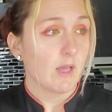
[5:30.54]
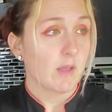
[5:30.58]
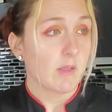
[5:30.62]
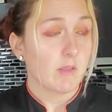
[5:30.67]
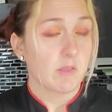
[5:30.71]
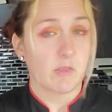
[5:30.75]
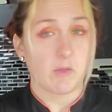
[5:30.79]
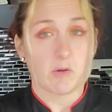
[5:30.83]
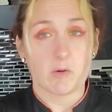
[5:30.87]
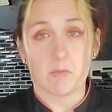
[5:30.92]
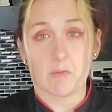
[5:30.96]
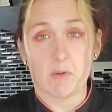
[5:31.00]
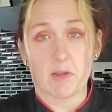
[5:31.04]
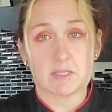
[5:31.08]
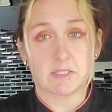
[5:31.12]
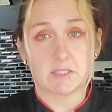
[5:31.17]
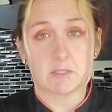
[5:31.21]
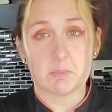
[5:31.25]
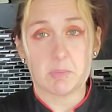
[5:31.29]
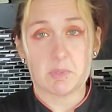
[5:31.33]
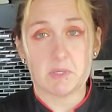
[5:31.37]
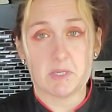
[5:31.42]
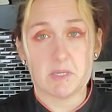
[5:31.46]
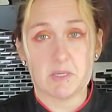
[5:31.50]
Their
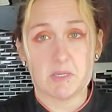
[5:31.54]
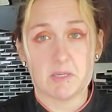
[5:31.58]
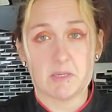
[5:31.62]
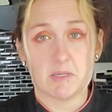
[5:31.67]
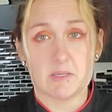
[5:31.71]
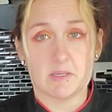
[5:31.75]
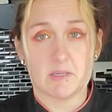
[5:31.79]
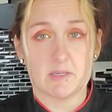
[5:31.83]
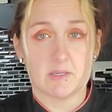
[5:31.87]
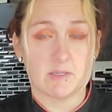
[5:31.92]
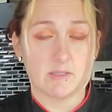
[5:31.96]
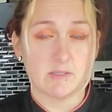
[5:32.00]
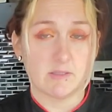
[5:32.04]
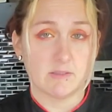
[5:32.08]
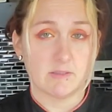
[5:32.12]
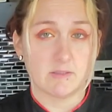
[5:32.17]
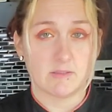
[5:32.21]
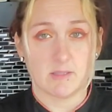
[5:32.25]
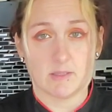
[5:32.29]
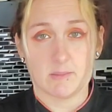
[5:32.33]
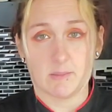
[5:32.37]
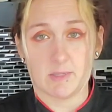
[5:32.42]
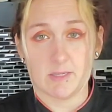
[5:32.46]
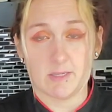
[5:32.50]
recipe
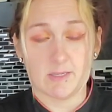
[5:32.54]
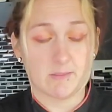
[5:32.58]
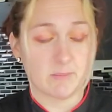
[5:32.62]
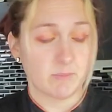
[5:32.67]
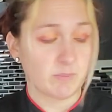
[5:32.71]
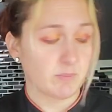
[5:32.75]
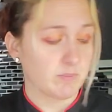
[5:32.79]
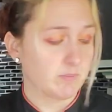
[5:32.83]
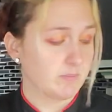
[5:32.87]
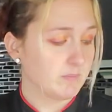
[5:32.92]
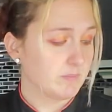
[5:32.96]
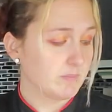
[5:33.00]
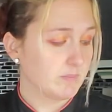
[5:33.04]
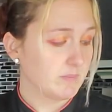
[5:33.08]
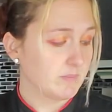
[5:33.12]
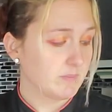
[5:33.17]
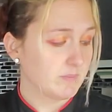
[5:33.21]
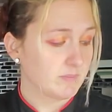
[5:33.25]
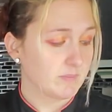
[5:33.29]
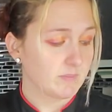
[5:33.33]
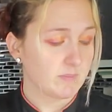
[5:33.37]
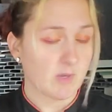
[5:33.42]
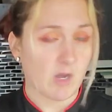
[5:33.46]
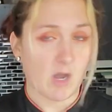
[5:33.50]
is, I mean,
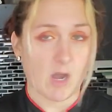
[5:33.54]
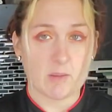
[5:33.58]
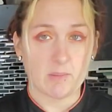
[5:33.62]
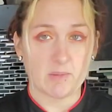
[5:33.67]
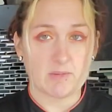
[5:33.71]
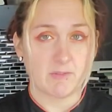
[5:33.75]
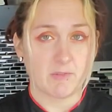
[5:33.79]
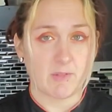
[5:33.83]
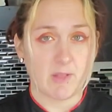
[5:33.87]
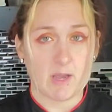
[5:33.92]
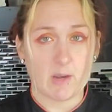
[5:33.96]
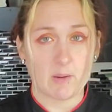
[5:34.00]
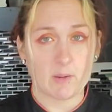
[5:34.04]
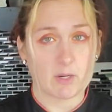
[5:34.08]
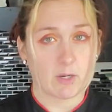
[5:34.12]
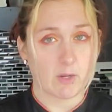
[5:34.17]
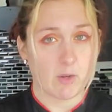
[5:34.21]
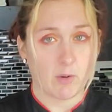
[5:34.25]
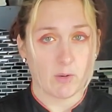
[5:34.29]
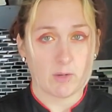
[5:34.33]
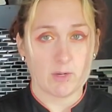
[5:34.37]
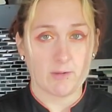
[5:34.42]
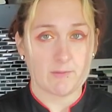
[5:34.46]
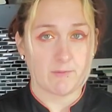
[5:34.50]
almond flour,
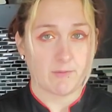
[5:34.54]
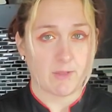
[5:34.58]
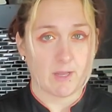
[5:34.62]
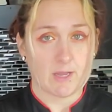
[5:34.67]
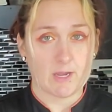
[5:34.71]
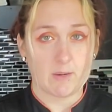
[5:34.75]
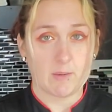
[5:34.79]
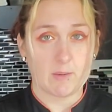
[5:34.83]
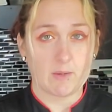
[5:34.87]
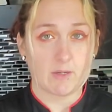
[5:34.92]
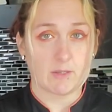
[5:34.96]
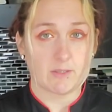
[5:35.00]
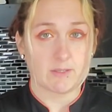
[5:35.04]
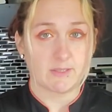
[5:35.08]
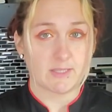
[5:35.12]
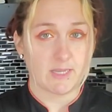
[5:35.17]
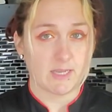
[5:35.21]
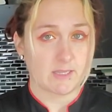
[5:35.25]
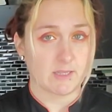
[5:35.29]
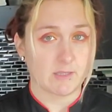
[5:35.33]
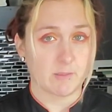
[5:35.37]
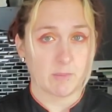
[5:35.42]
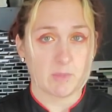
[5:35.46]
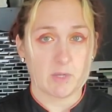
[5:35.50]
coconut flour,
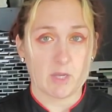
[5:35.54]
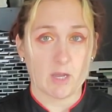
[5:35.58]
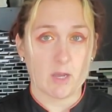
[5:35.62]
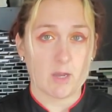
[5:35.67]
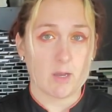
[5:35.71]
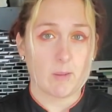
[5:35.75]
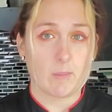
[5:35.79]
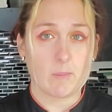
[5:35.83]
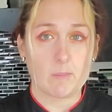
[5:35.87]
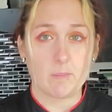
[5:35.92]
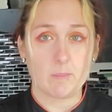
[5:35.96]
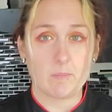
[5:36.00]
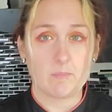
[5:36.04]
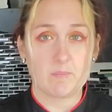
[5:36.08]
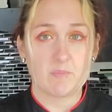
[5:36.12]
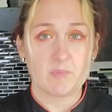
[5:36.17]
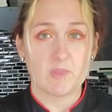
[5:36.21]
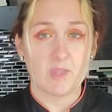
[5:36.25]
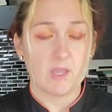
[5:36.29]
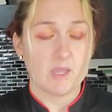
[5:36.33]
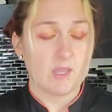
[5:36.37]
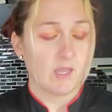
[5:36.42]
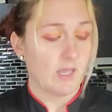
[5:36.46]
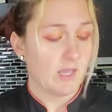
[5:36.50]
xanthan gum,
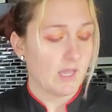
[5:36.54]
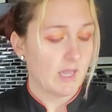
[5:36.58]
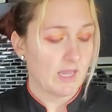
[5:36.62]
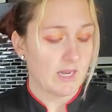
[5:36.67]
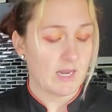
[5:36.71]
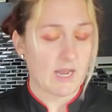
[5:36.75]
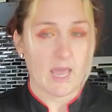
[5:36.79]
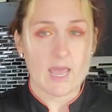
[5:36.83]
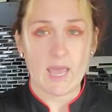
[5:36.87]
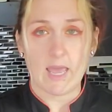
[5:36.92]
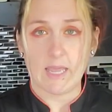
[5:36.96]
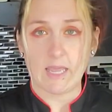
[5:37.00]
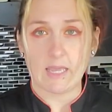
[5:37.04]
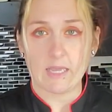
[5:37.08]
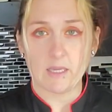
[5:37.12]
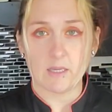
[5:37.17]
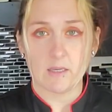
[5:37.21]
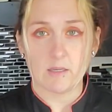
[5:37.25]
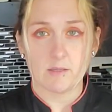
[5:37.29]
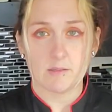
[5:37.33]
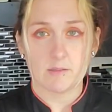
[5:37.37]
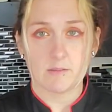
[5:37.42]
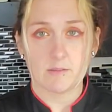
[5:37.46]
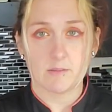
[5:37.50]
an egg,
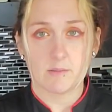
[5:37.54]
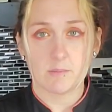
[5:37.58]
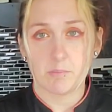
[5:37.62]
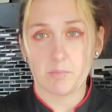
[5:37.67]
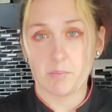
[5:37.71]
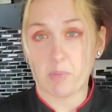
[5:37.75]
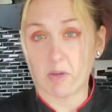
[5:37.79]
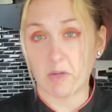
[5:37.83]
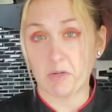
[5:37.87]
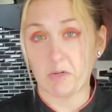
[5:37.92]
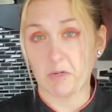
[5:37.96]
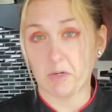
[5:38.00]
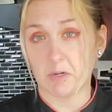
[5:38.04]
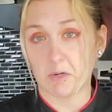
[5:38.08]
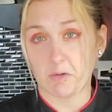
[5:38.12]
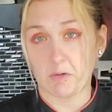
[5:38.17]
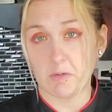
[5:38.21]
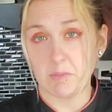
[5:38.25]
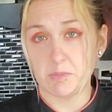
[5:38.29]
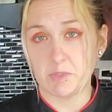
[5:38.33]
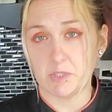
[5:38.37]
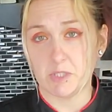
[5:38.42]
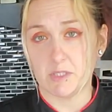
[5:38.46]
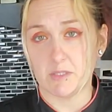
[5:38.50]
butter, and
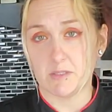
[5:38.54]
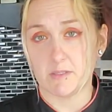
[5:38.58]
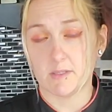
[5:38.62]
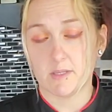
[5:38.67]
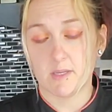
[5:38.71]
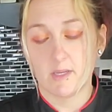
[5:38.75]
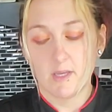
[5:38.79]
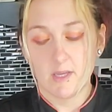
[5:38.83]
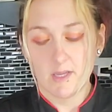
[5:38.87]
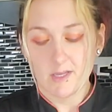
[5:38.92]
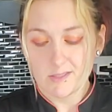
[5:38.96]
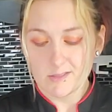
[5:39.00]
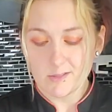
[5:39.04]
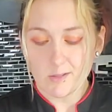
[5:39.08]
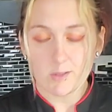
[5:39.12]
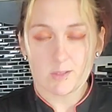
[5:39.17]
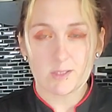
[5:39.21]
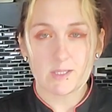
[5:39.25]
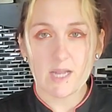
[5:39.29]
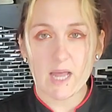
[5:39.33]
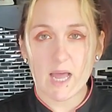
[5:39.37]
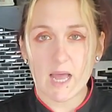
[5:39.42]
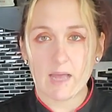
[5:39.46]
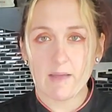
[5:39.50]
cream cheese. So it's
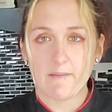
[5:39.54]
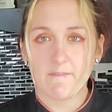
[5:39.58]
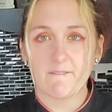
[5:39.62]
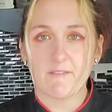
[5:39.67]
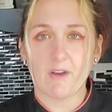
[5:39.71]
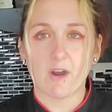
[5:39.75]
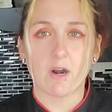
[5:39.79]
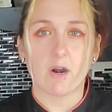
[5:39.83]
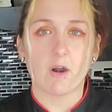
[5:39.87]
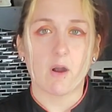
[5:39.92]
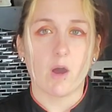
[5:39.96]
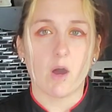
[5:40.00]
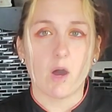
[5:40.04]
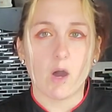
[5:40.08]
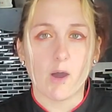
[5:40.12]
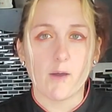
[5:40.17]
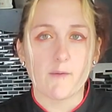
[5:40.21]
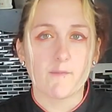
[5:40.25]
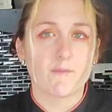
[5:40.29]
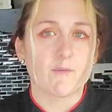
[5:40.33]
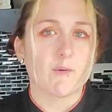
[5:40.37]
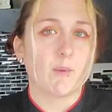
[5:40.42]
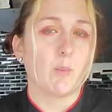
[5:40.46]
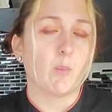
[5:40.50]
not far
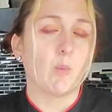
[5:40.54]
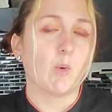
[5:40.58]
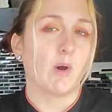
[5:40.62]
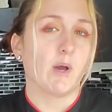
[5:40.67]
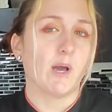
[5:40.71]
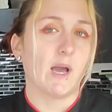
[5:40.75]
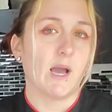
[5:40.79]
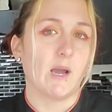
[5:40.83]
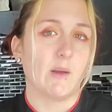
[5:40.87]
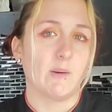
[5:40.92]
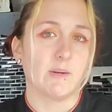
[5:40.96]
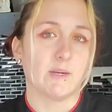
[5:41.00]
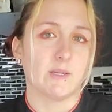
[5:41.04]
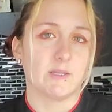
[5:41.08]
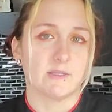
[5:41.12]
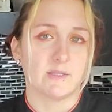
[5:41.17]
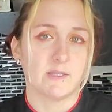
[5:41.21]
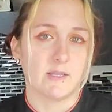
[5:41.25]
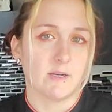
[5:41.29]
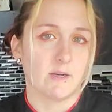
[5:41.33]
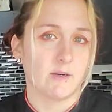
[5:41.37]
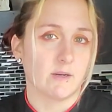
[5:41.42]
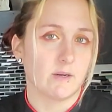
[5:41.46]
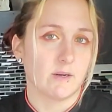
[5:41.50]
off from what I would
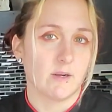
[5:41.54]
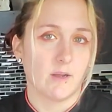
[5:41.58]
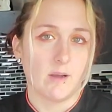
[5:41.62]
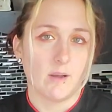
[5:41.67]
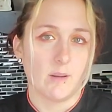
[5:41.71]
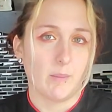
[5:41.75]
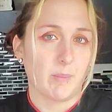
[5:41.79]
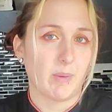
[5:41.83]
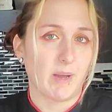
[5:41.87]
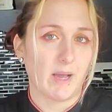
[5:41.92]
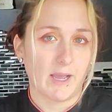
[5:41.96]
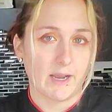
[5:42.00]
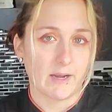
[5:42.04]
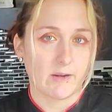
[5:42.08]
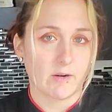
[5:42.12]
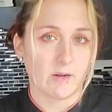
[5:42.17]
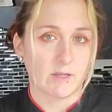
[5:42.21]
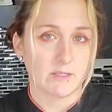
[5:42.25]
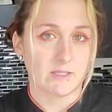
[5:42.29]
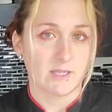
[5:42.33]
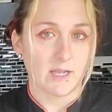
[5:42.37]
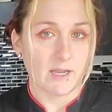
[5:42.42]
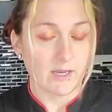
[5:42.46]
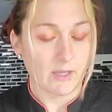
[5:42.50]
consider a pie
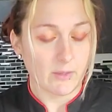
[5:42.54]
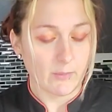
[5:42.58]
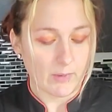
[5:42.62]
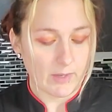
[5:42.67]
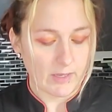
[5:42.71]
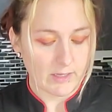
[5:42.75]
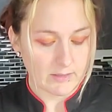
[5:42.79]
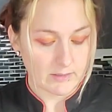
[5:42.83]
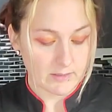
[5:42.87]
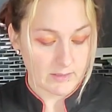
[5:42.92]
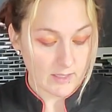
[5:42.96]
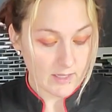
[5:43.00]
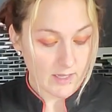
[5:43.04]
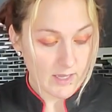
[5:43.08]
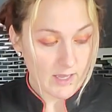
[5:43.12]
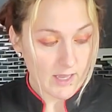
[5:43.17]
crust anyways.